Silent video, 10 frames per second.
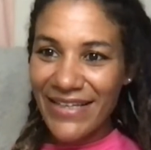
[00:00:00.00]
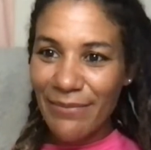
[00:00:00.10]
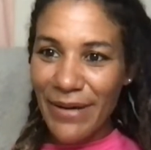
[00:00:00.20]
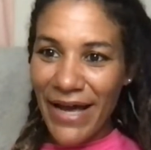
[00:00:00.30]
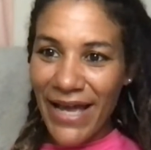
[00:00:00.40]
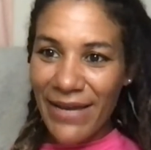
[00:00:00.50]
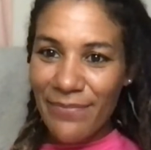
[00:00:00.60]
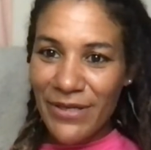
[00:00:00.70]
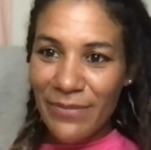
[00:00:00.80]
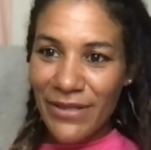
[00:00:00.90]
Bye,
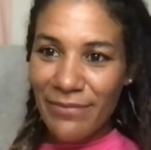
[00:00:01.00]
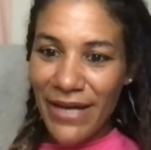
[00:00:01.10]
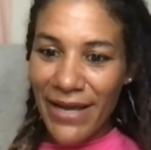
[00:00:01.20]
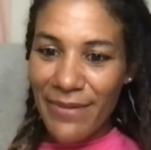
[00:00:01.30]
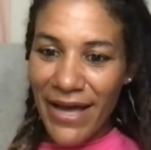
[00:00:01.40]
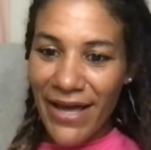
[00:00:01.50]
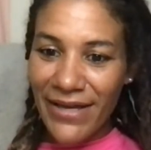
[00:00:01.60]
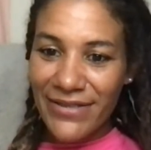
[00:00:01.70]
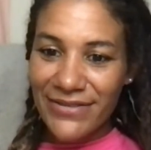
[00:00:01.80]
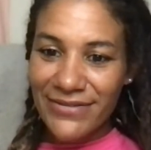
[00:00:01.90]
people.
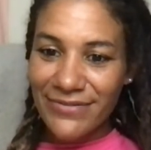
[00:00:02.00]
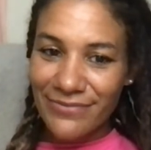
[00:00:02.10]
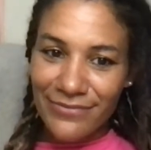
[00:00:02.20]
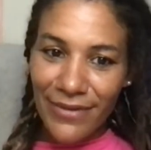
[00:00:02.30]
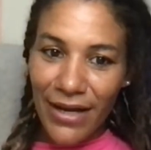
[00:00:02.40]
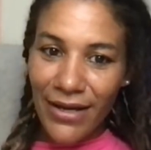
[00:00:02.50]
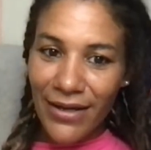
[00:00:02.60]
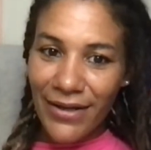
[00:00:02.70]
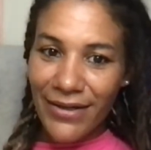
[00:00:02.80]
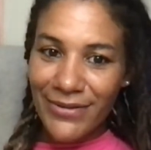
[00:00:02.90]
Bye-bye. Bye.
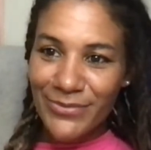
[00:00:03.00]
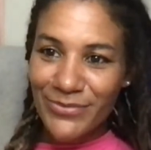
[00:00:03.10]
-bye. Bye.